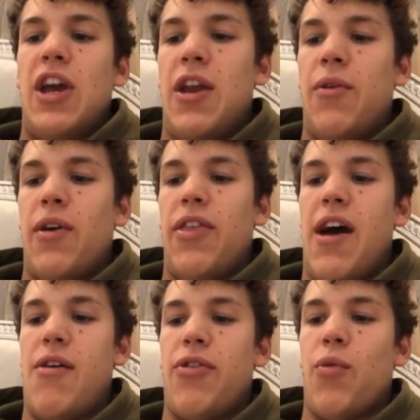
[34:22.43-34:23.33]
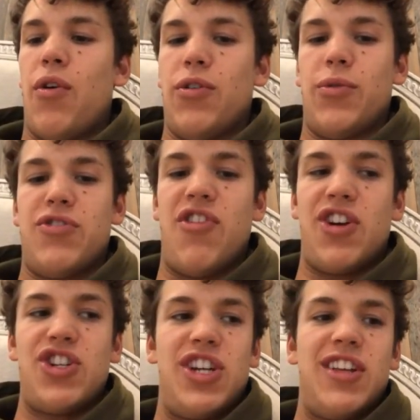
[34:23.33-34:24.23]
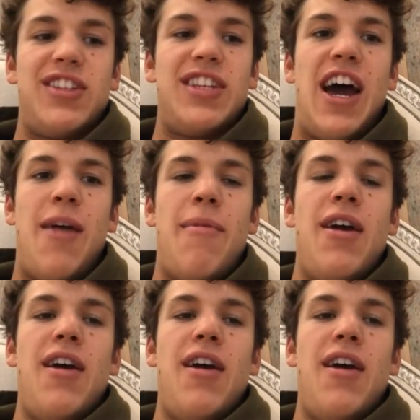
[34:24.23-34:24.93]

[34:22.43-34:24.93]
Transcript: and with how the world was functioning at the time,